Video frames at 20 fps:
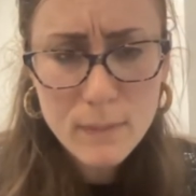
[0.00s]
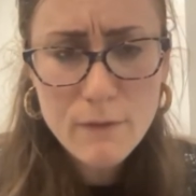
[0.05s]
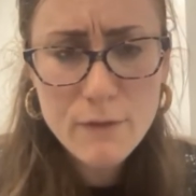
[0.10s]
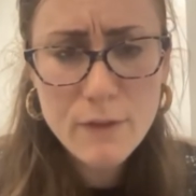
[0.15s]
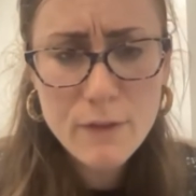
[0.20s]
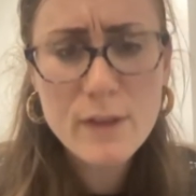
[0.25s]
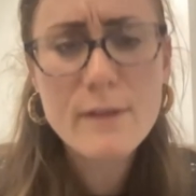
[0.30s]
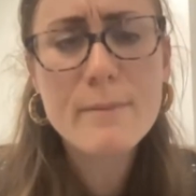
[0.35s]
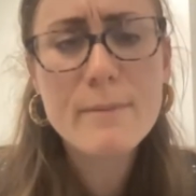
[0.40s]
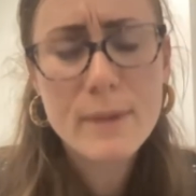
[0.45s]

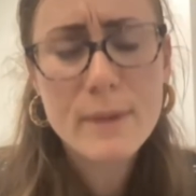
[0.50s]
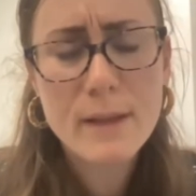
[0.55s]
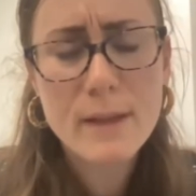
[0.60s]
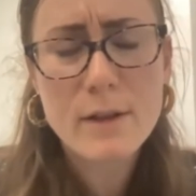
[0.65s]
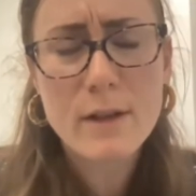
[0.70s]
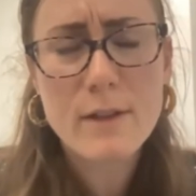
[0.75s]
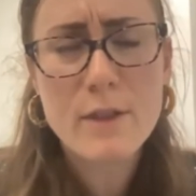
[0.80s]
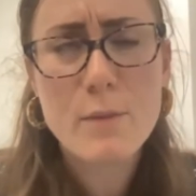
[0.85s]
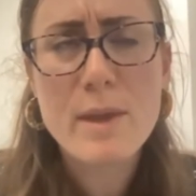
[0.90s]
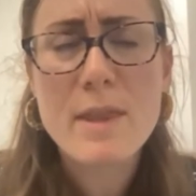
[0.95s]
the, the,
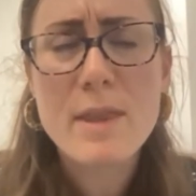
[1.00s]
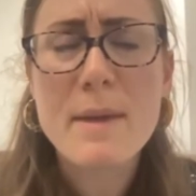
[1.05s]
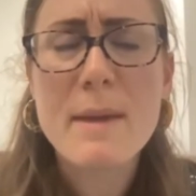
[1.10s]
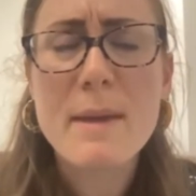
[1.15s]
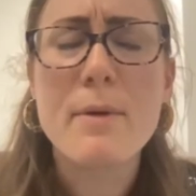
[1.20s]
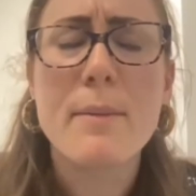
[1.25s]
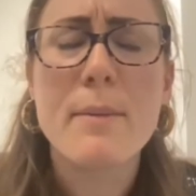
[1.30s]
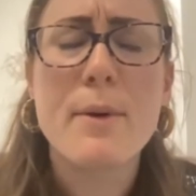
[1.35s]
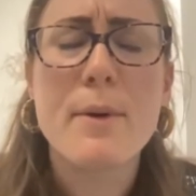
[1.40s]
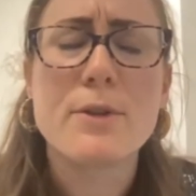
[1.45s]
sorry, the We the
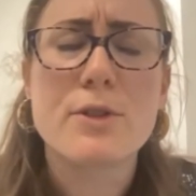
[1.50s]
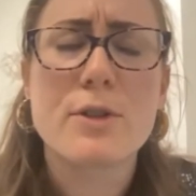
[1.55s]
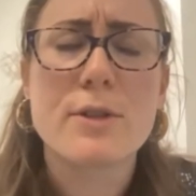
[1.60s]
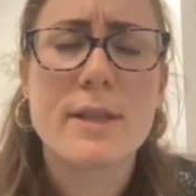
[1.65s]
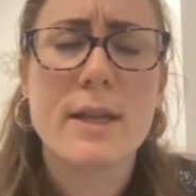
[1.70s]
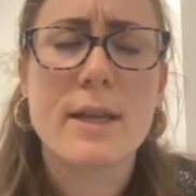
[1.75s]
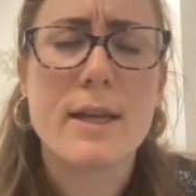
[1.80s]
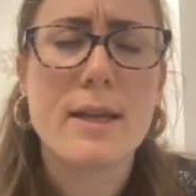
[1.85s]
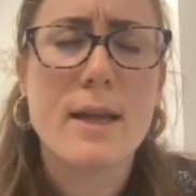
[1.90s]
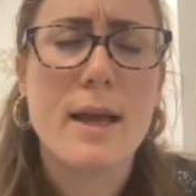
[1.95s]
People posters
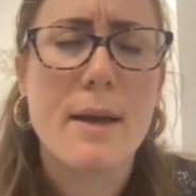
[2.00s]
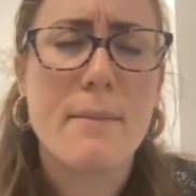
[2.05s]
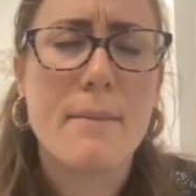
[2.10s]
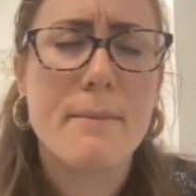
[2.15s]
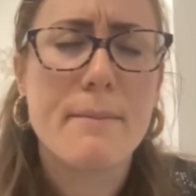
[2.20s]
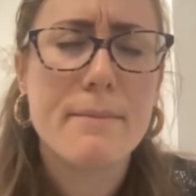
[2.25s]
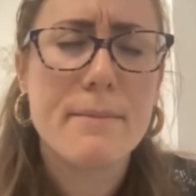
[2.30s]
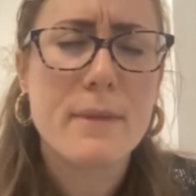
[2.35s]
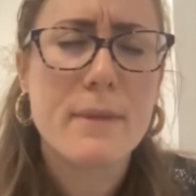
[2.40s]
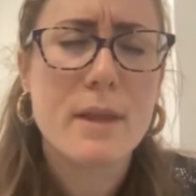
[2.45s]
that,
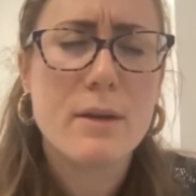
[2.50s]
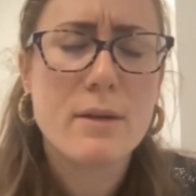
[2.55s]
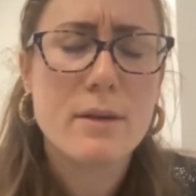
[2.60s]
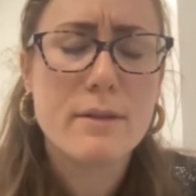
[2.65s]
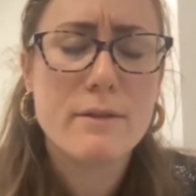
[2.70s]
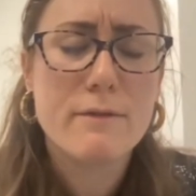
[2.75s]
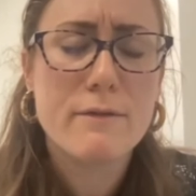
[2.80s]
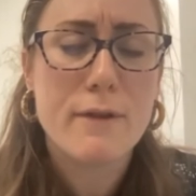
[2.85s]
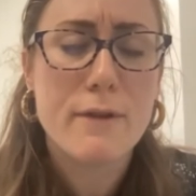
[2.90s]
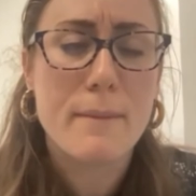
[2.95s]
um,
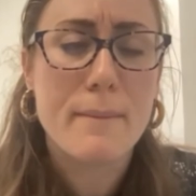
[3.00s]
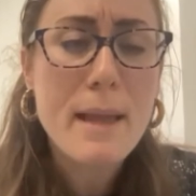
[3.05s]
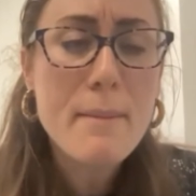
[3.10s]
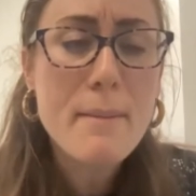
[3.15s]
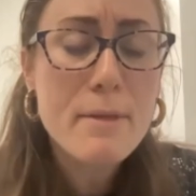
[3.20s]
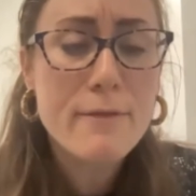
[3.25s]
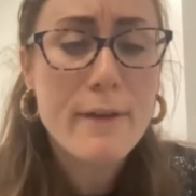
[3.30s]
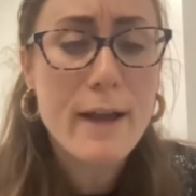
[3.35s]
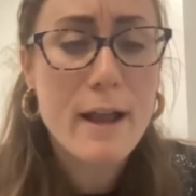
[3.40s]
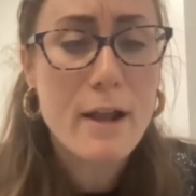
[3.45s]
from
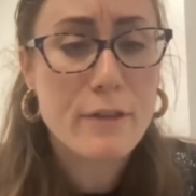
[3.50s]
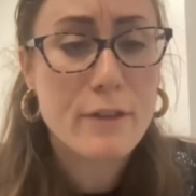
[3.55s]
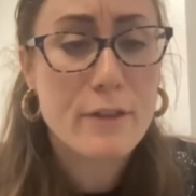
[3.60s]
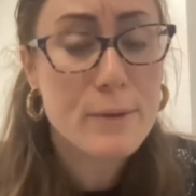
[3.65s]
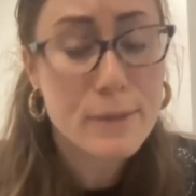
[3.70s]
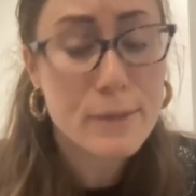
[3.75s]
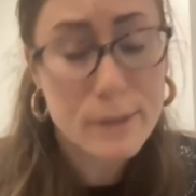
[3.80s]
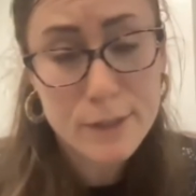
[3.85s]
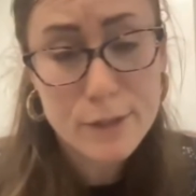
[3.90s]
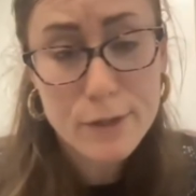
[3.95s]
Amplifier, that there
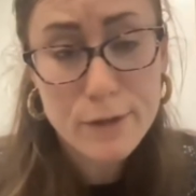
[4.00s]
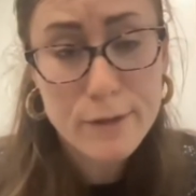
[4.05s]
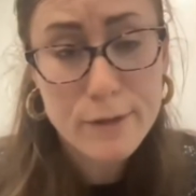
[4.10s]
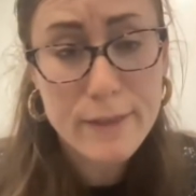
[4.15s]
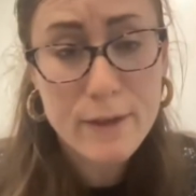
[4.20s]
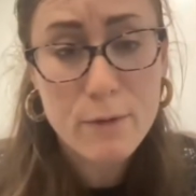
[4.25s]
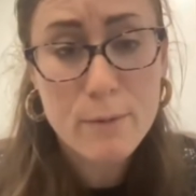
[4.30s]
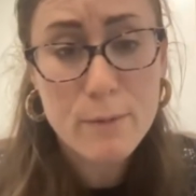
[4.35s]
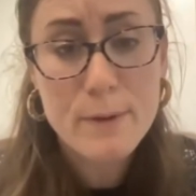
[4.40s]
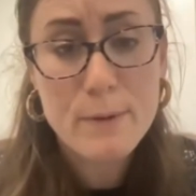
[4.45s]
was concern
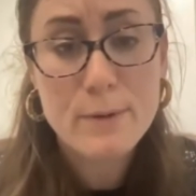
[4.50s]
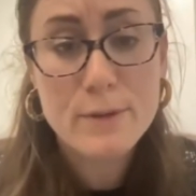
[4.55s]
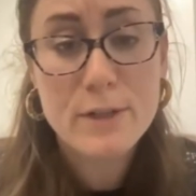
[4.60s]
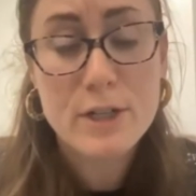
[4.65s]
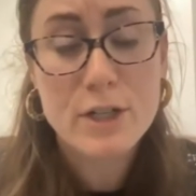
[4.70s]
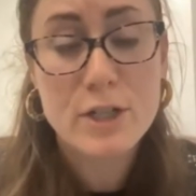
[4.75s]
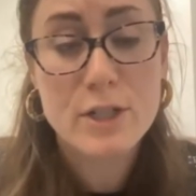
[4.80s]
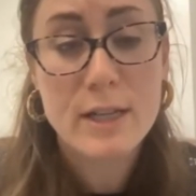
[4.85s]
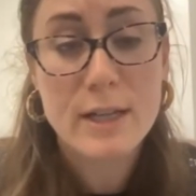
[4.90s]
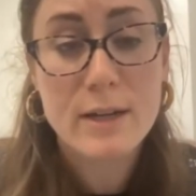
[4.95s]
that there would be
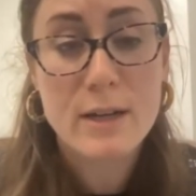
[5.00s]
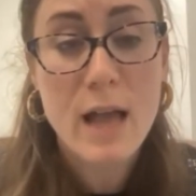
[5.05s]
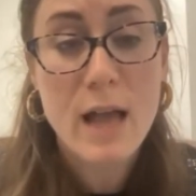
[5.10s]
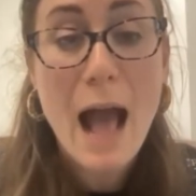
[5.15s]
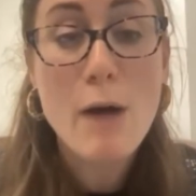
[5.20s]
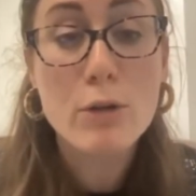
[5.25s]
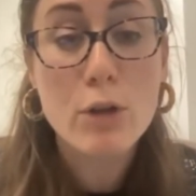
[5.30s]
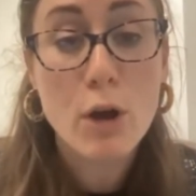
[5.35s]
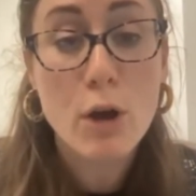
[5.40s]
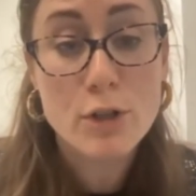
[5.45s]
restrictions on
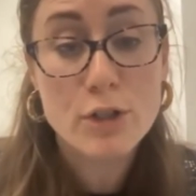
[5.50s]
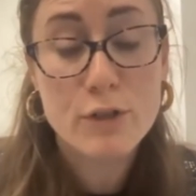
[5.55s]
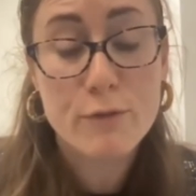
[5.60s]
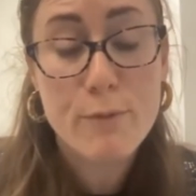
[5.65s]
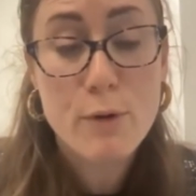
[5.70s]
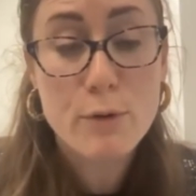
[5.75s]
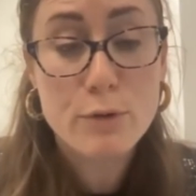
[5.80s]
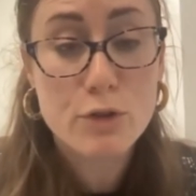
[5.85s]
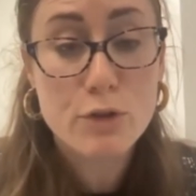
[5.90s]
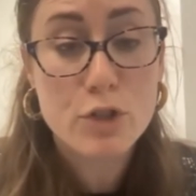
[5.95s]
how large of
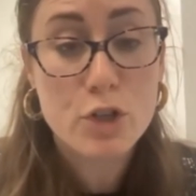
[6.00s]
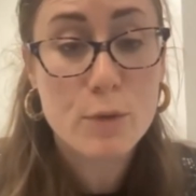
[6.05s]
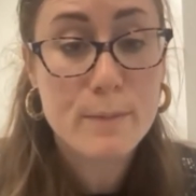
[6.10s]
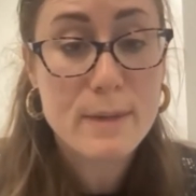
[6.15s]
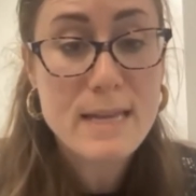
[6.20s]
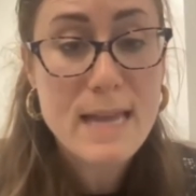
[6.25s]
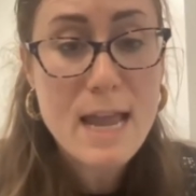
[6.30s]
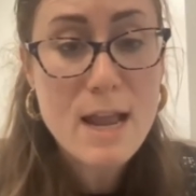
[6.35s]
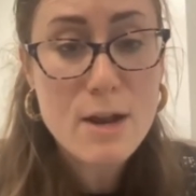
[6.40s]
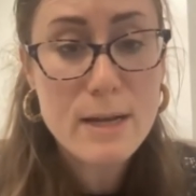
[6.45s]
posters could
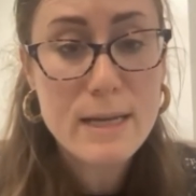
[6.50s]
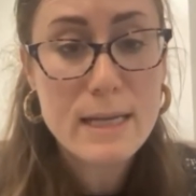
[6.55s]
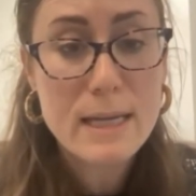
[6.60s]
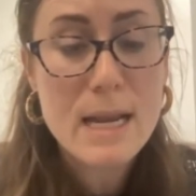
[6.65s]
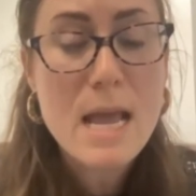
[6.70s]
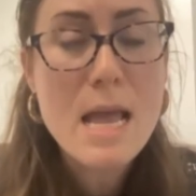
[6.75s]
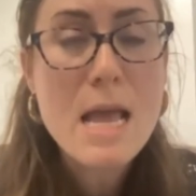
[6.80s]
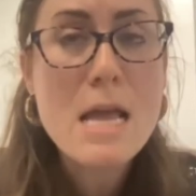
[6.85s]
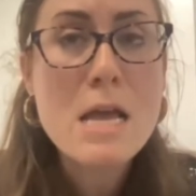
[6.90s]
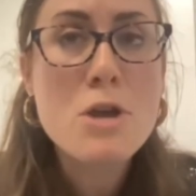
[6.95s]
be carried.